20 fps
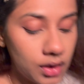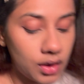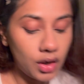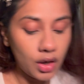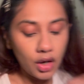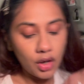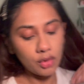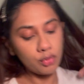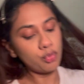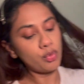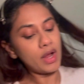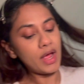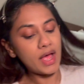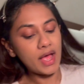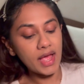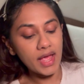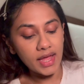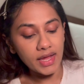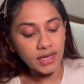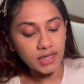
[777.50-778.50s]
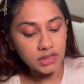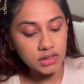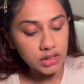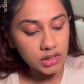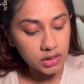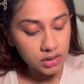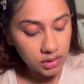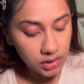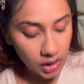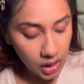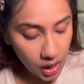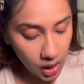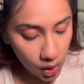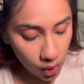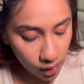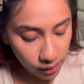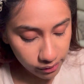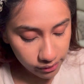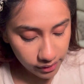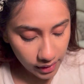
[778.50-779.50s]
Alright,
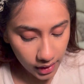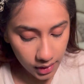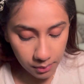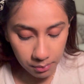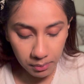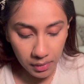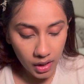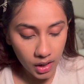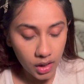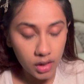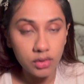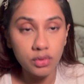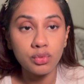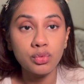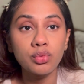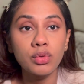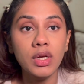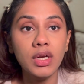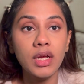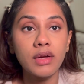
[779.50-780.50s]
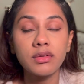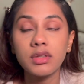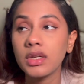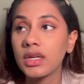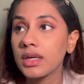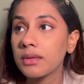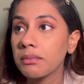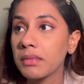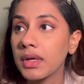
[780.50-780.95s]
now a fun part. Oh, I'll have to let